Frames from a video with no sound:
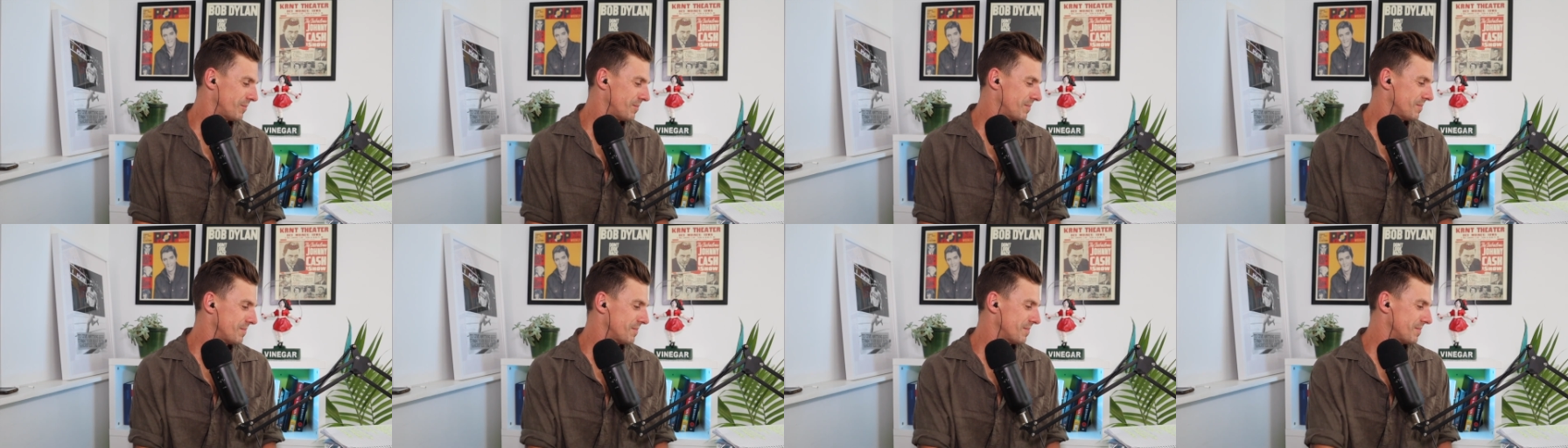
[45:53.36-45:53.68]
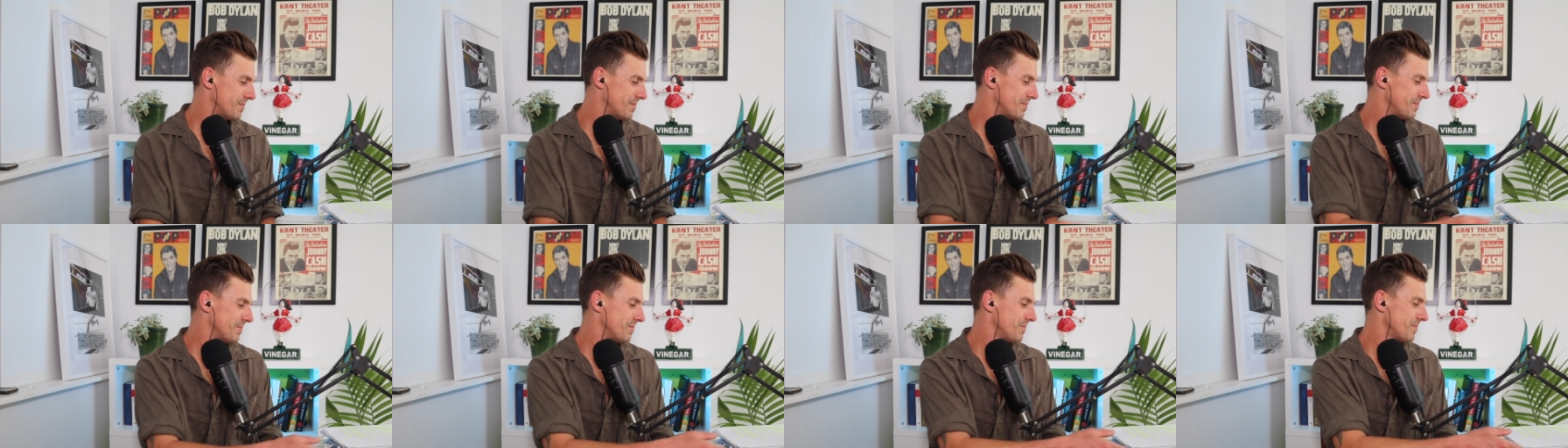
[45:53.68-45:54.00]

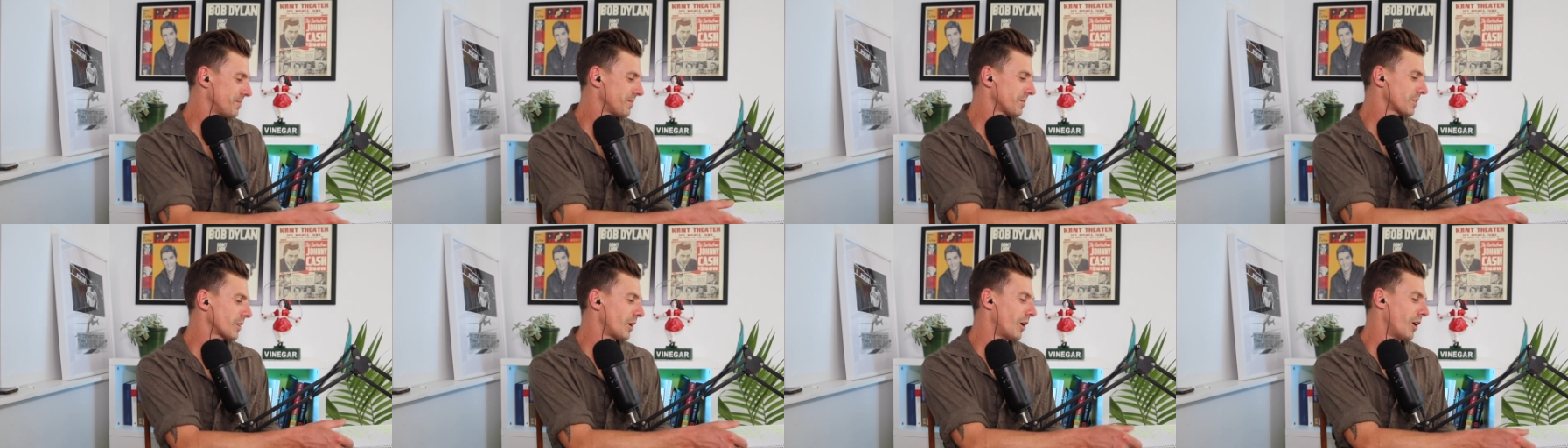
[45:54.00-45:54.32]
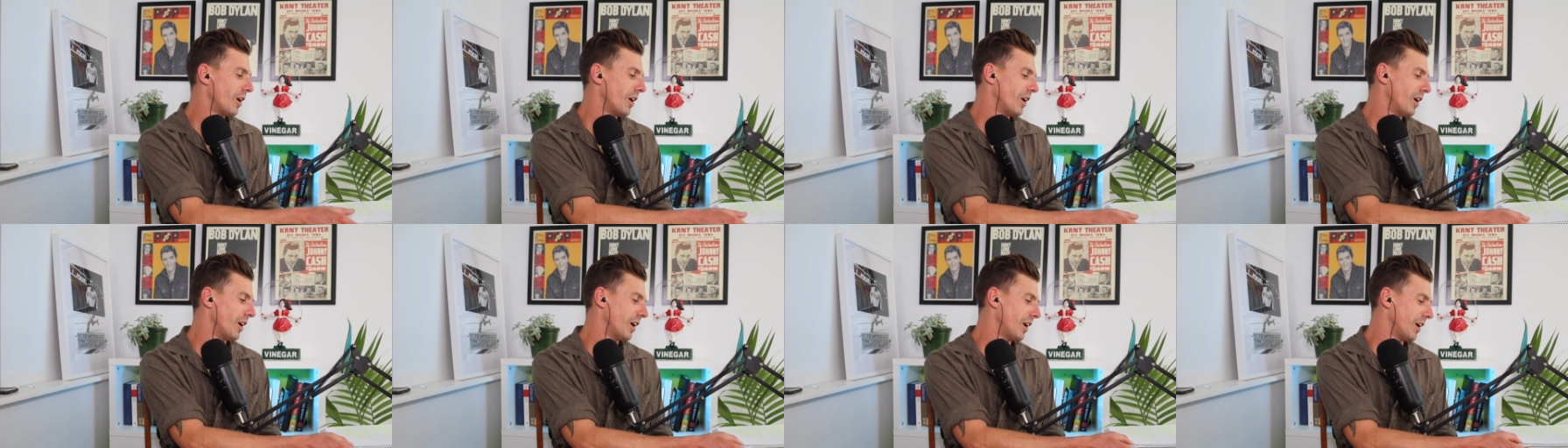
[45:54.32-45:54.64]
hmm.
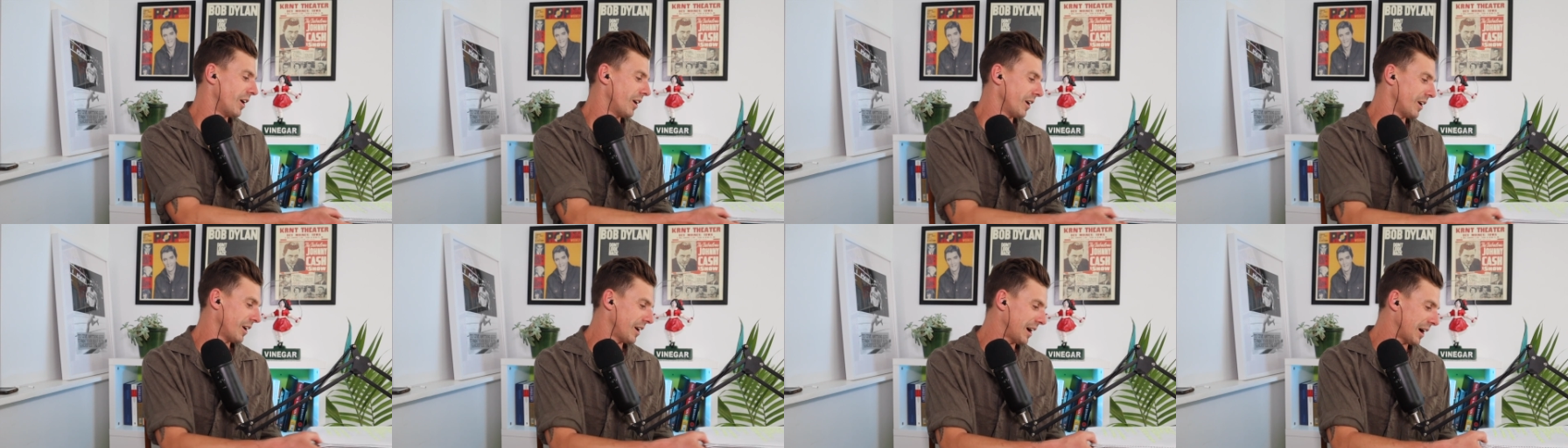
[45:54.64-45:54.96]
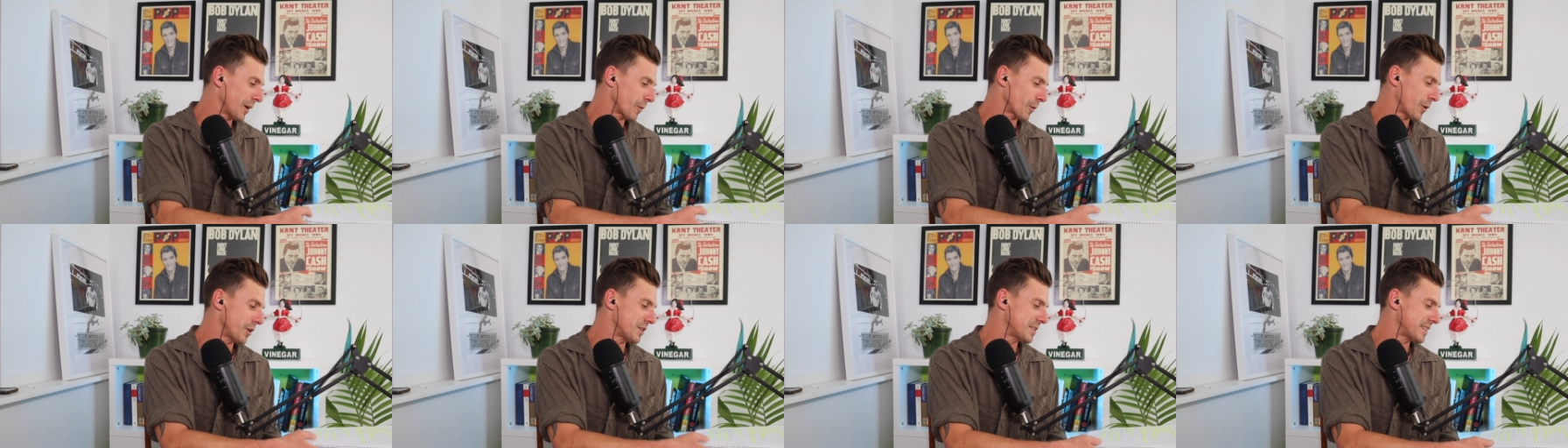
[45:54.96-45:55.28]
Oh,
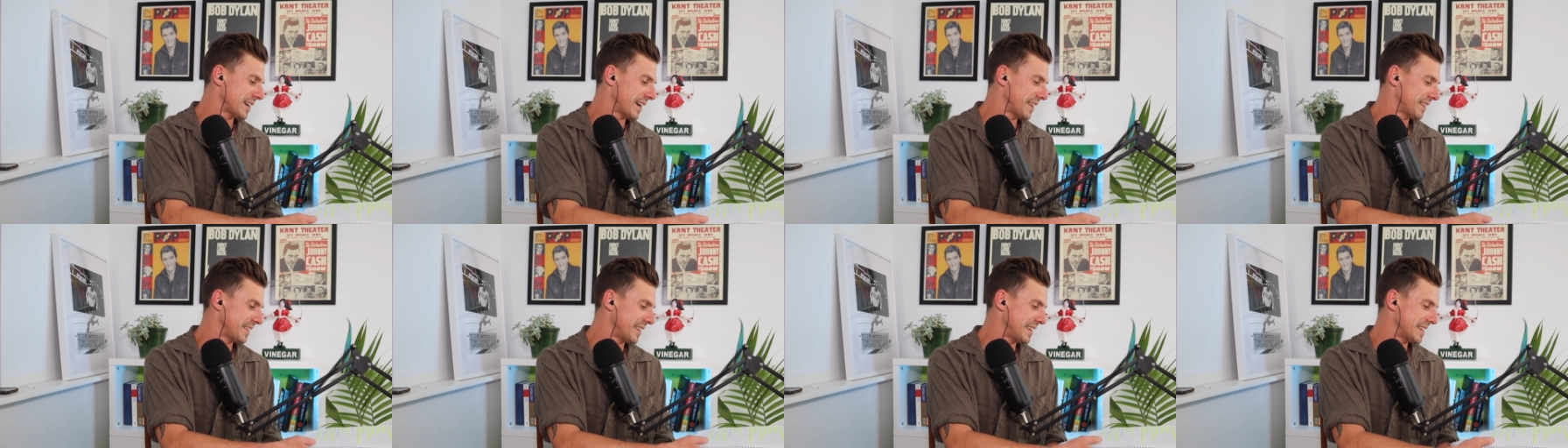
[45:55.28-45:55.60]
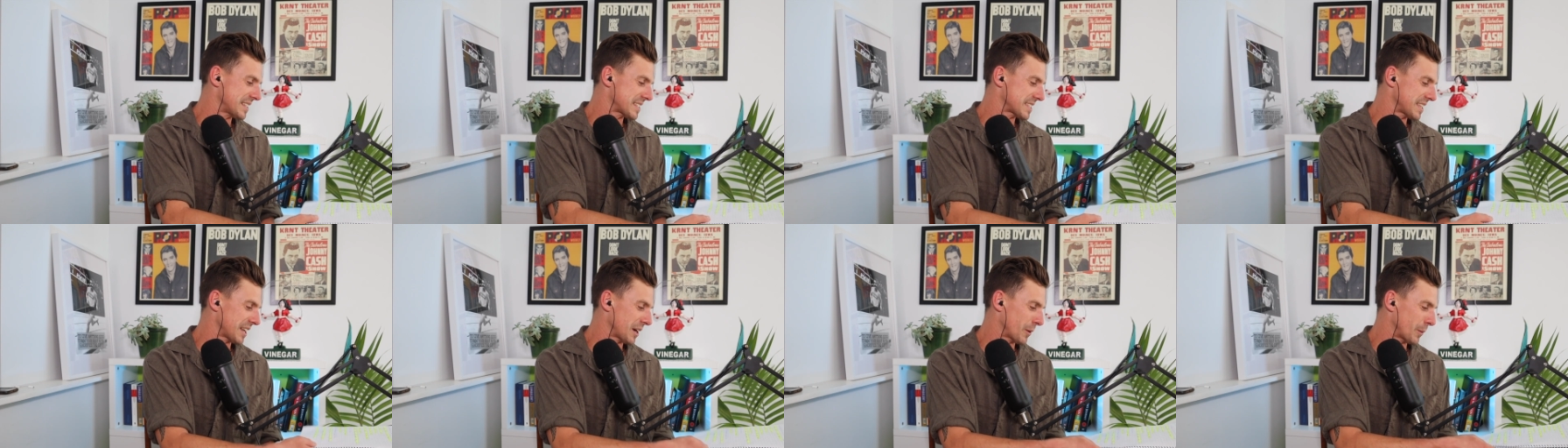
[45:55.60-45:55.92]
I wrote down
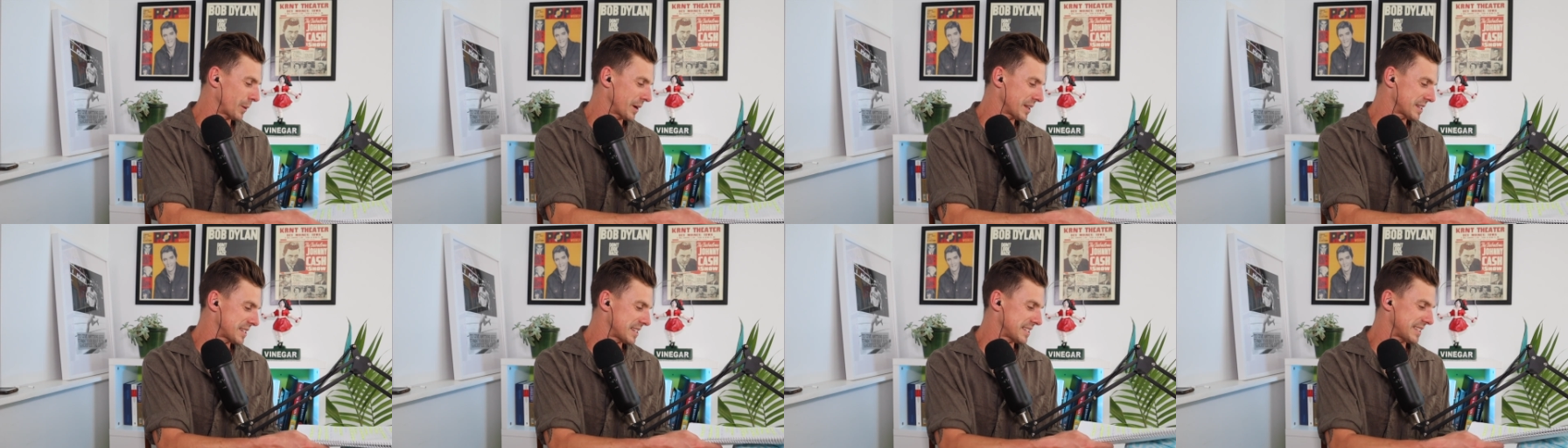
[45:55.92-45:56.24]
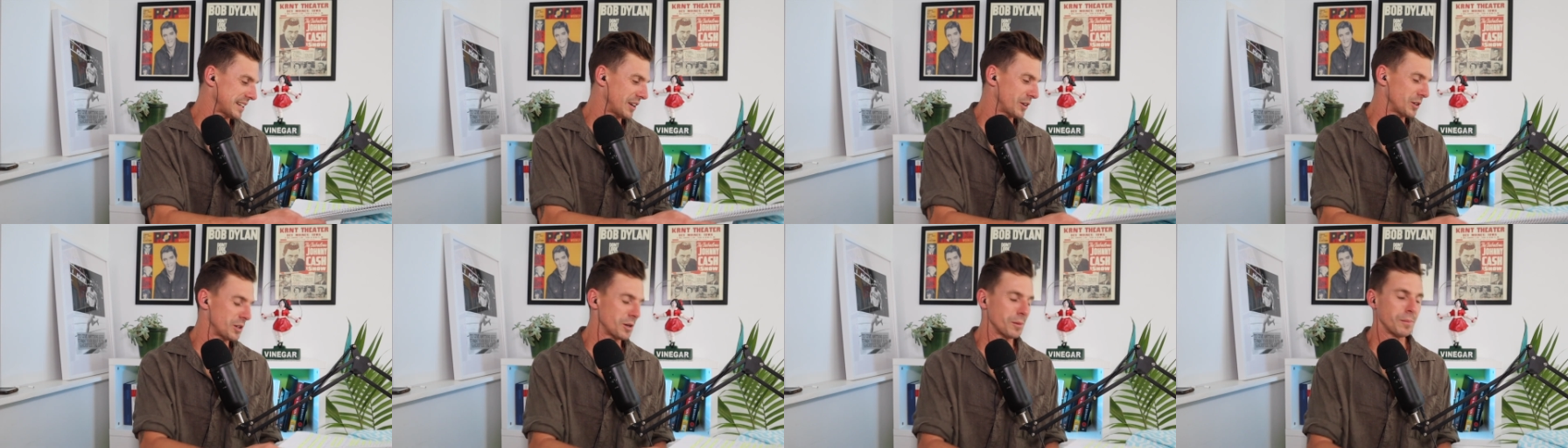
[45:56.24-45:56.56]
this that I wanted to
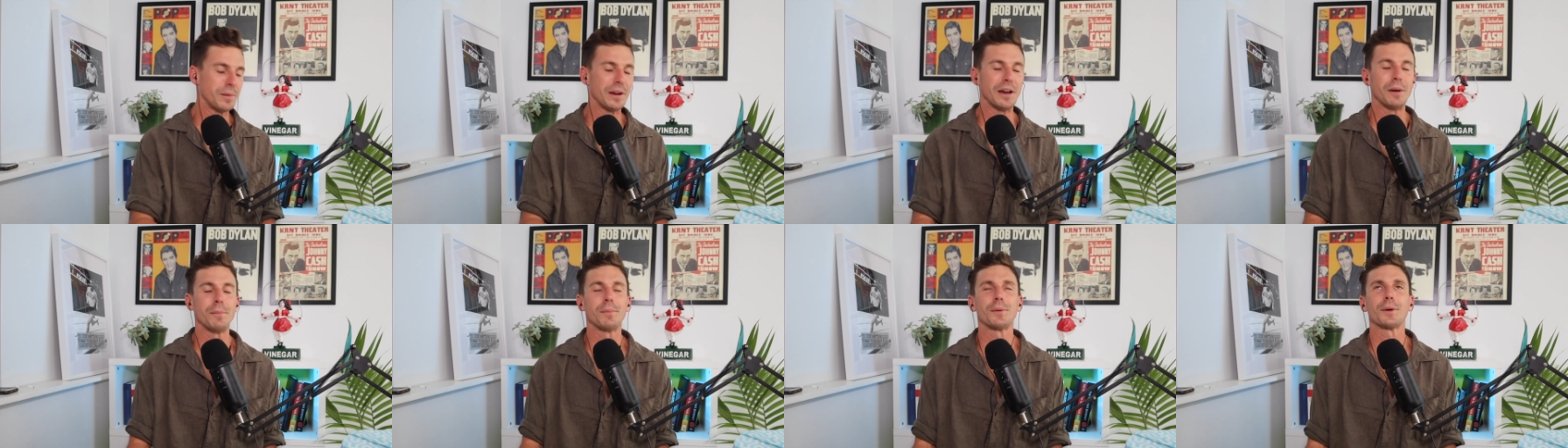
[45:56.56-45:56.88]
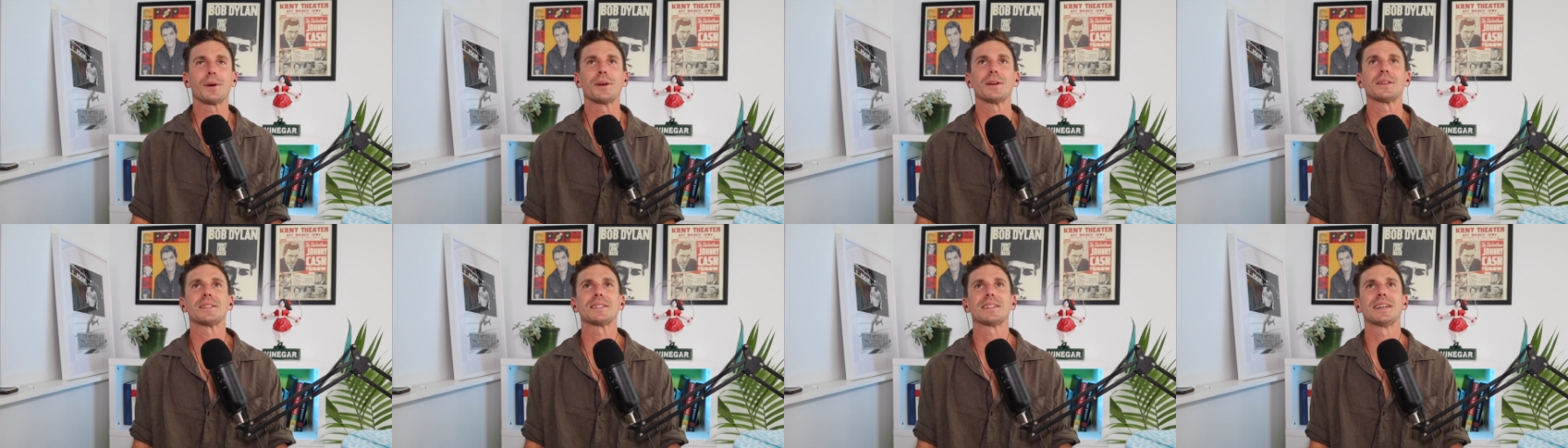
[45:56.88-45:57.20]
tell you about
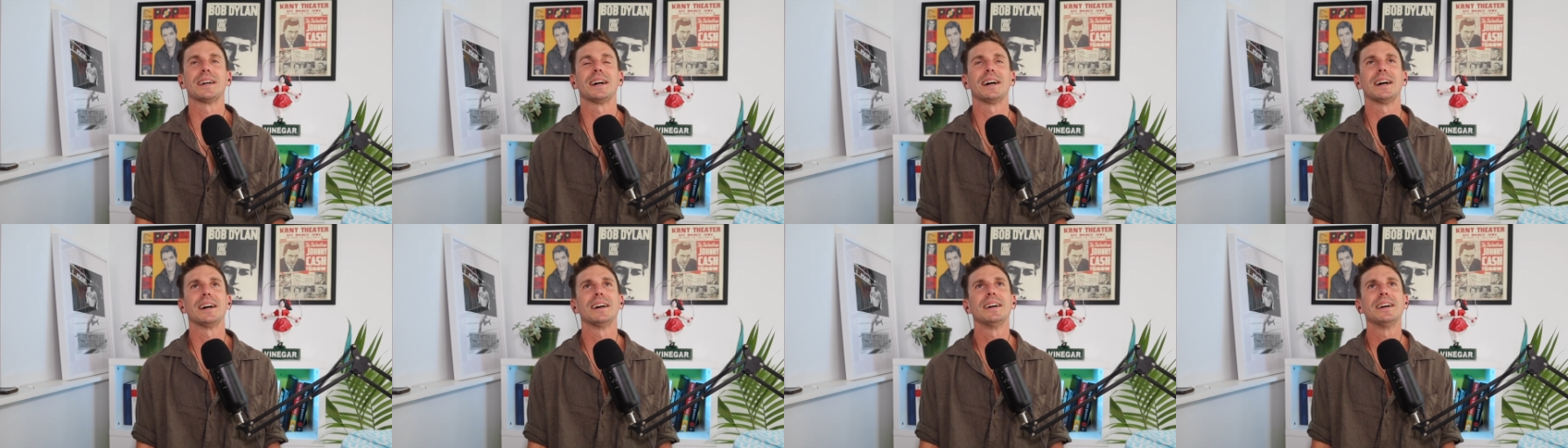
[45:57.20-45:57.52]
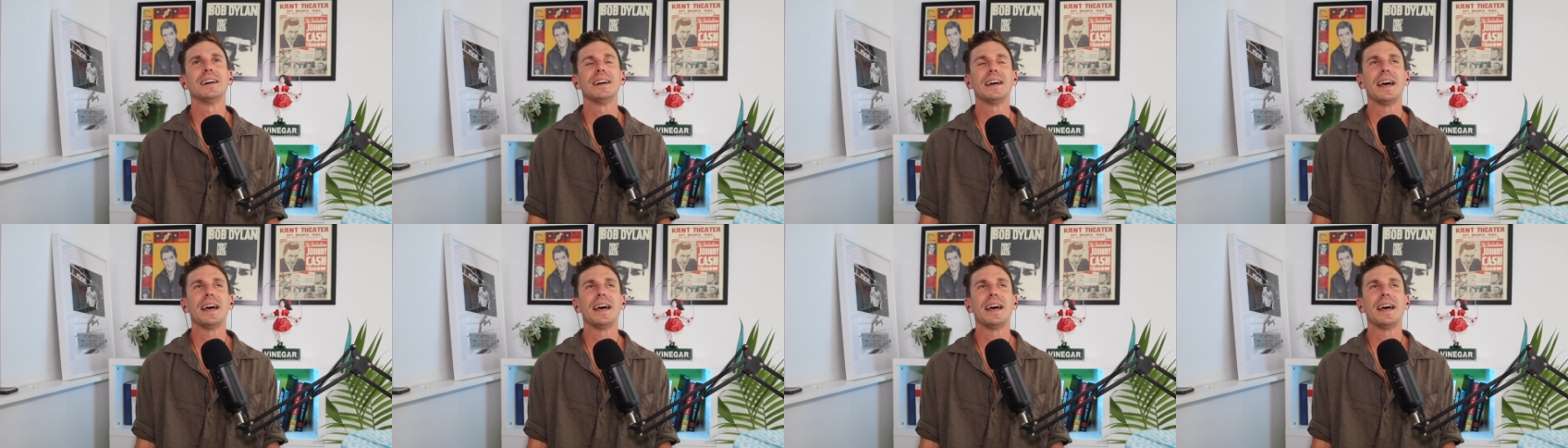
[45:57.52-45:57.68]
because uh,